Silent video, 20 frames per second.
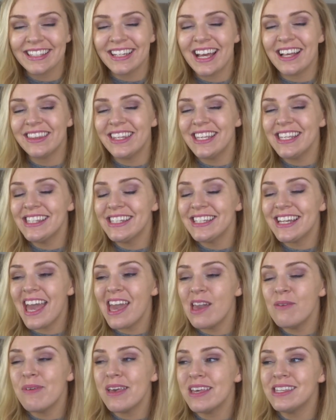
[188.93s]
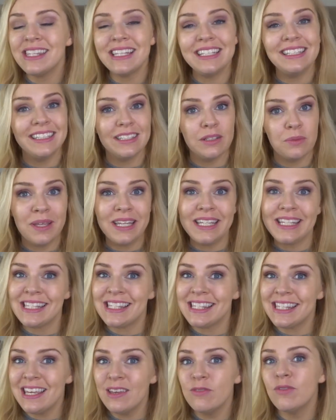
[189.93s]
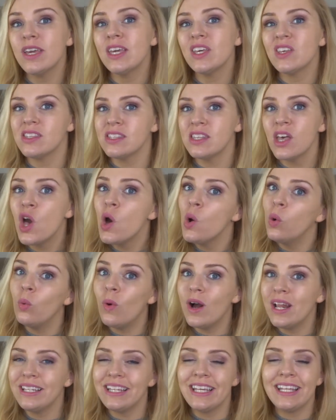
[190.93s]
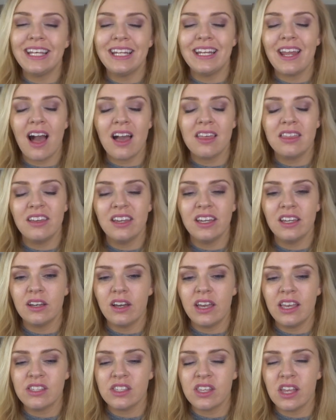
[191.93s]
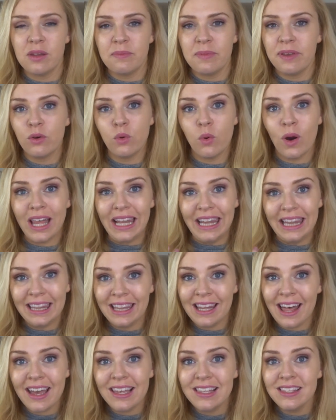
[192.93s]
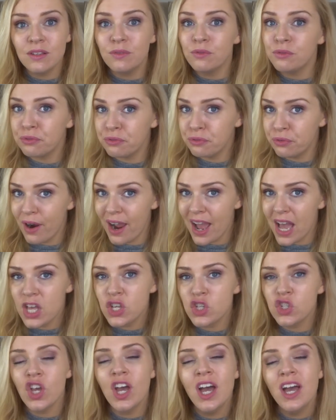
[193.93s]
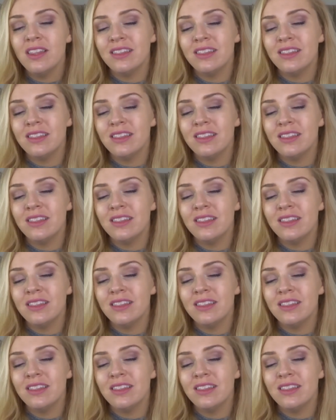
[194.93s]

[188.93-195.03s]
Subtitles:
Now this name is a little bit deceiving because White Linen, I think it's going to be quite light and fresh.